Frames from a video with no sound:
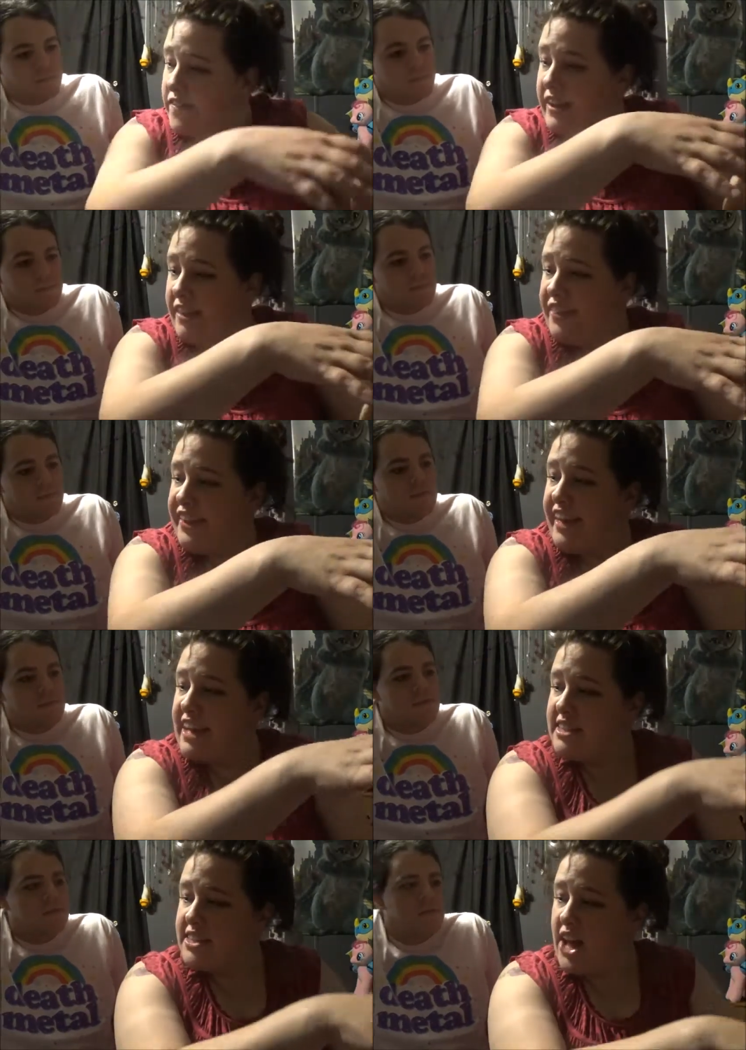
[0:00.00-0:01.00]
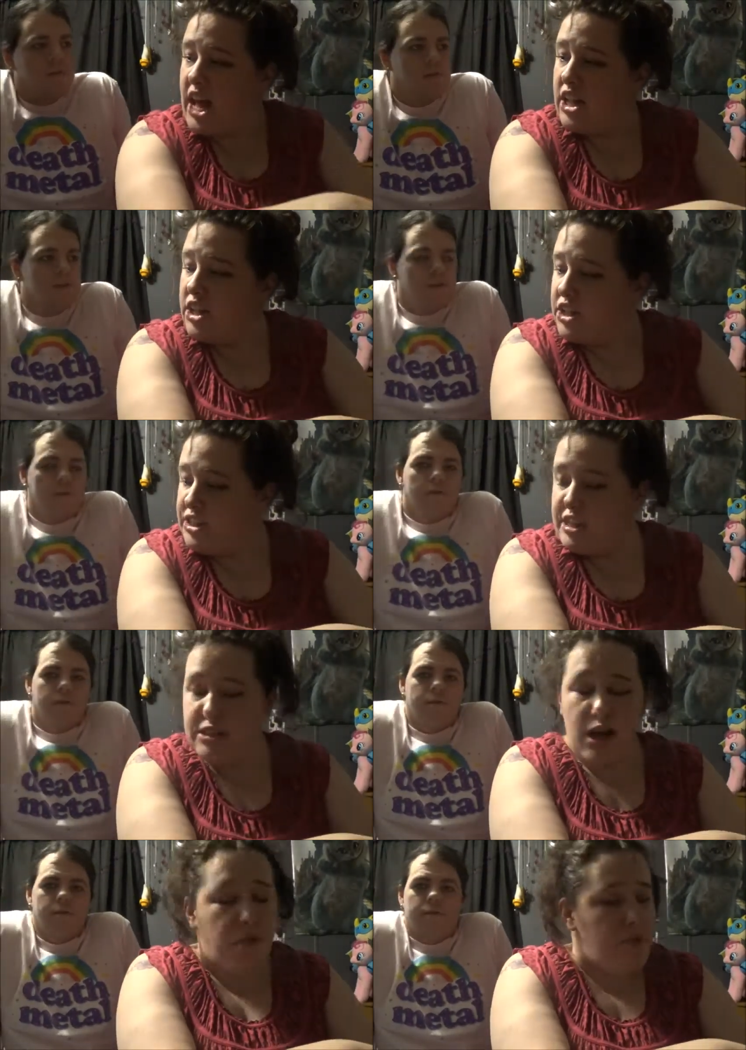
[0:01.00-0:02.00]
Speaker 1: anything, yes, I looked
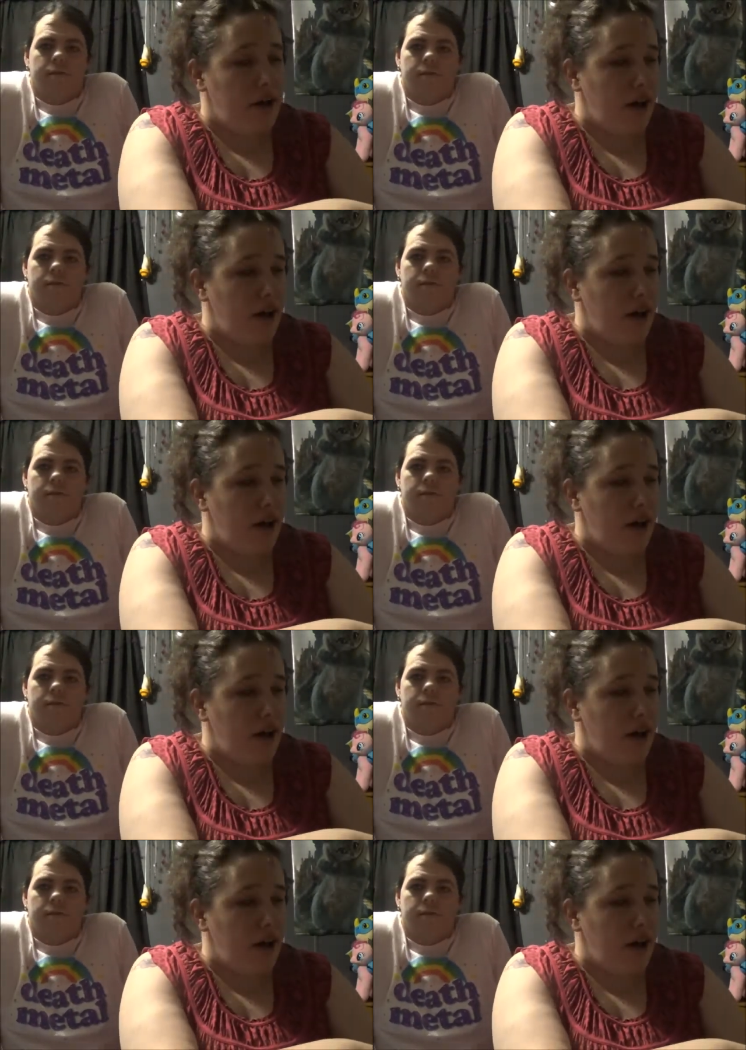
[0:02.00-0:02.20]
this up.